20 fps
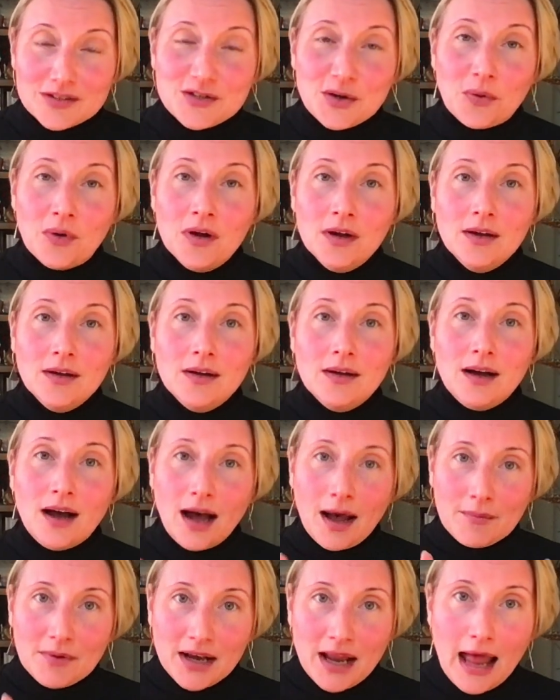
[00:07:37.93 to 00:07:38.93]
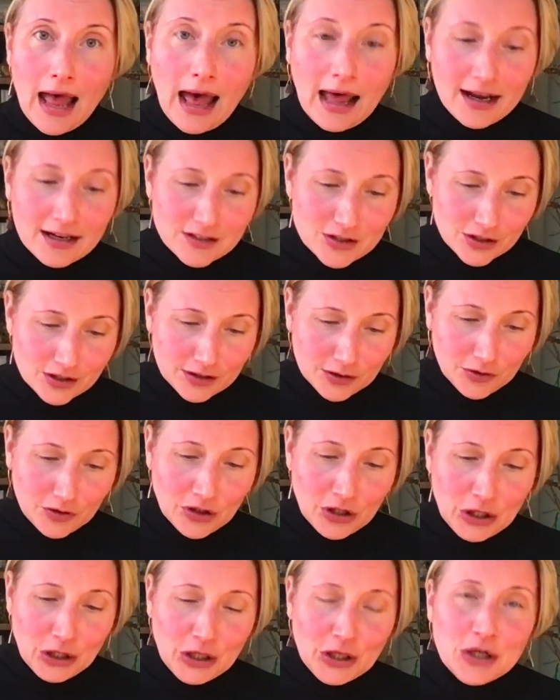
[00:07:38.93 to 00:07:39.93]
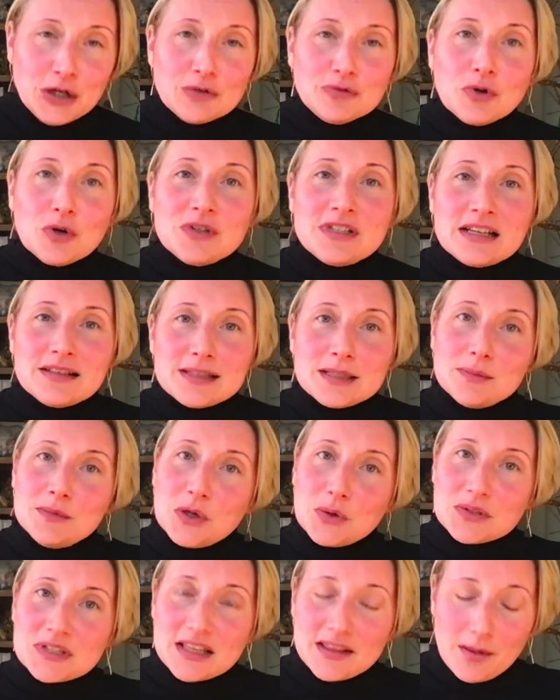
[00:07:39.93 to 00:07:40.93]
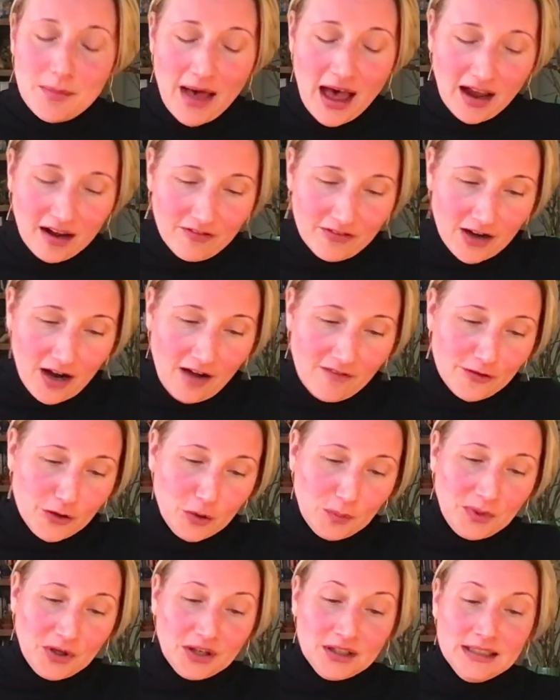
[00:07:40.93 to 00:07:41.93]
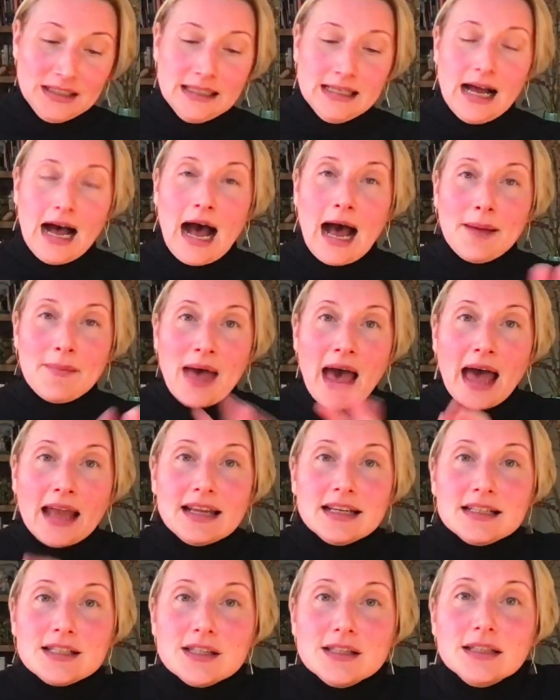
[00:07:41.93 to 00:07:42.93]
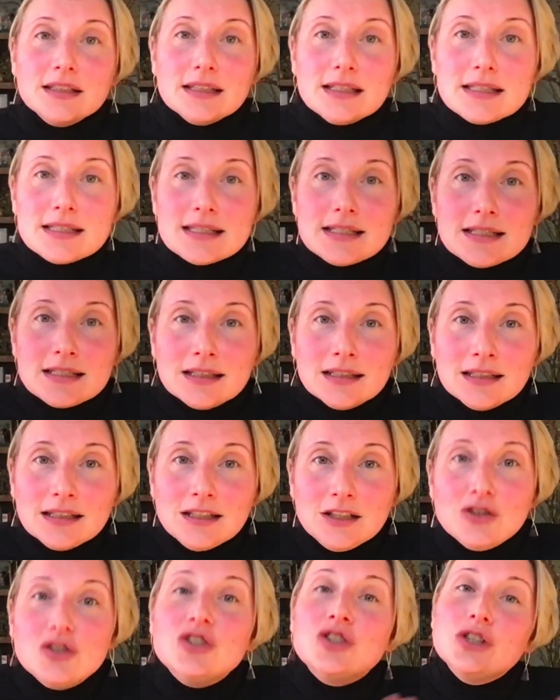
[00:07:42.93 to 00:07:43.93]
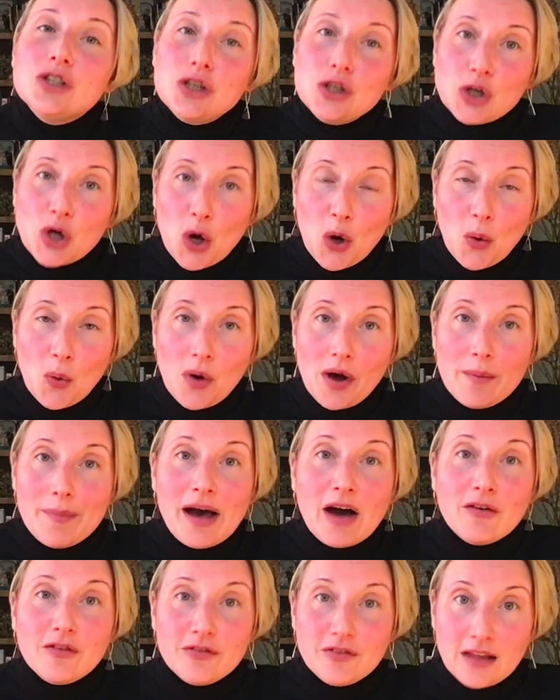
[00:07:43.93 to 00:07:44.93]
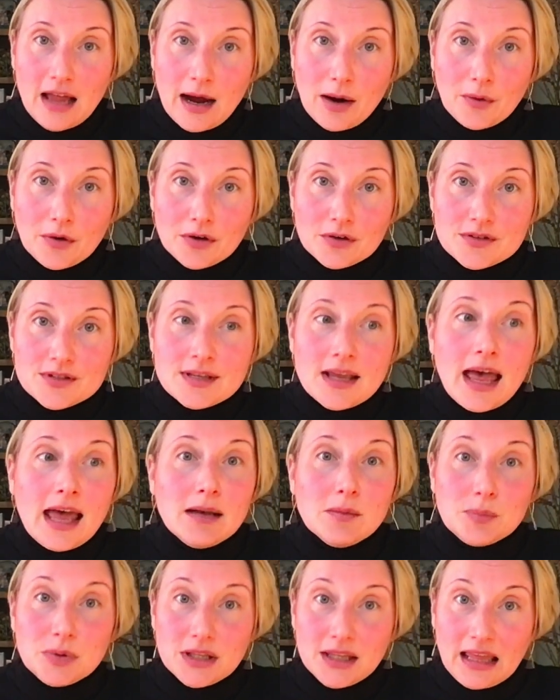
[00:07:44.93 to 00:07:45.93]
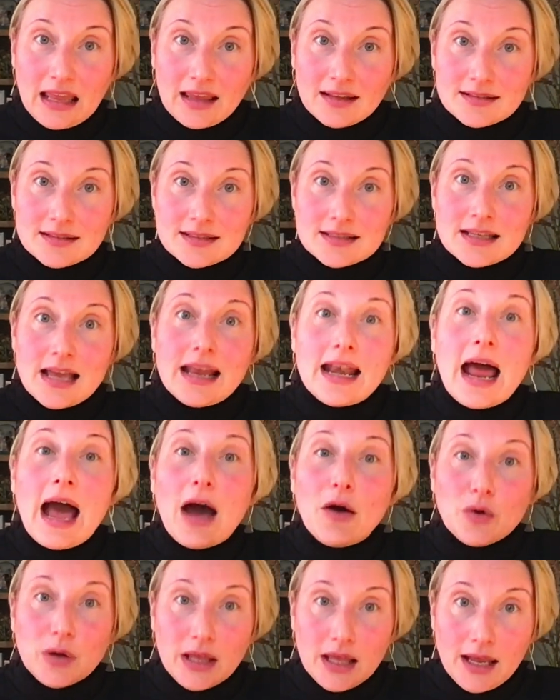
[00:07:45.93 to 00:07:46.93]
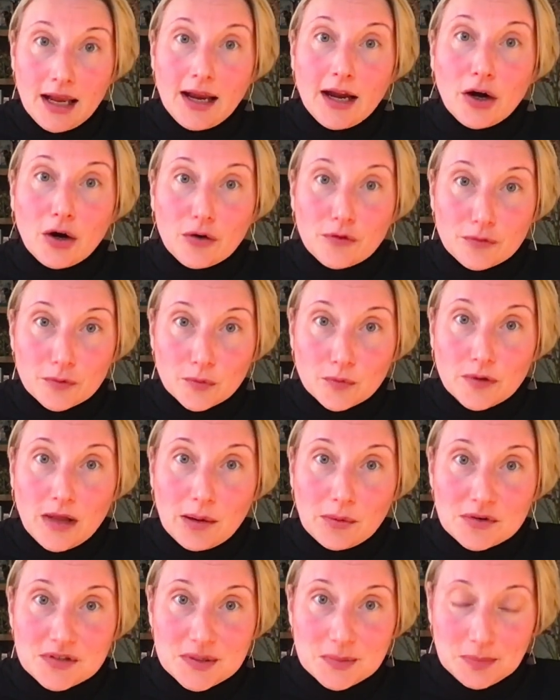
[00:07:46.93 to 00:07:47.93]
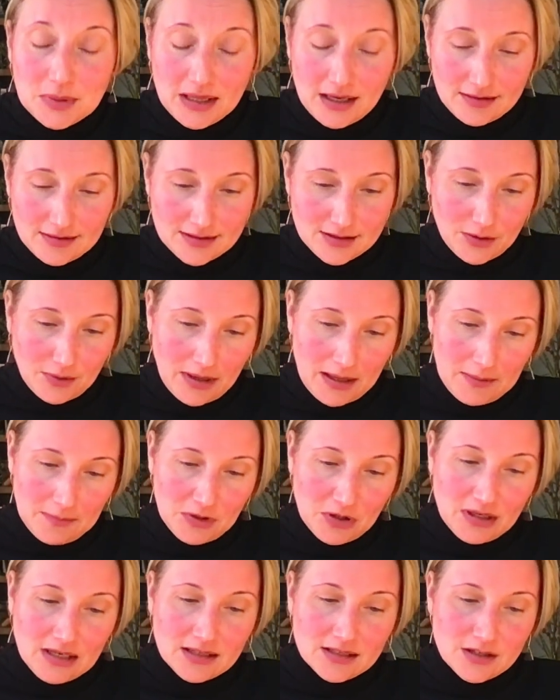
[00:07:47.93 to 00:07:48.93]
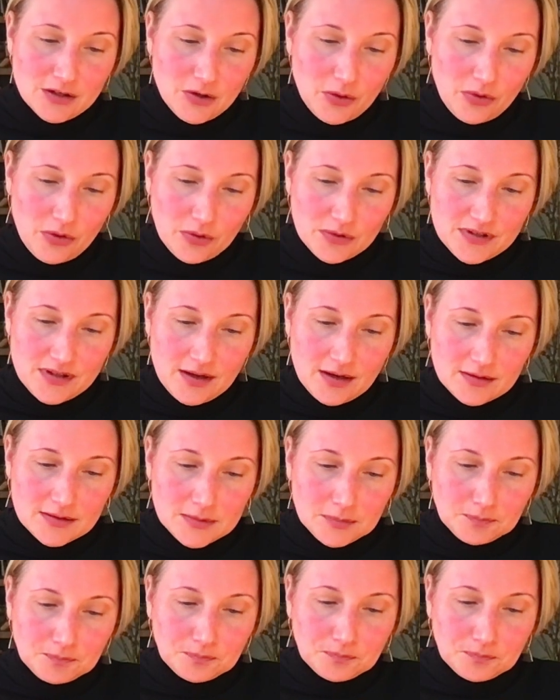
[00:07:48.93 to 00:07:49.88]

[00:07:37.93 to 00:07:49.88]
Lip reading: So I'm gonna add, wrote down some notes on the back of an envelope here. I'm adding to the list, you should know about flowers and plants and how to care for flowers and plants, all right? You need to know those things.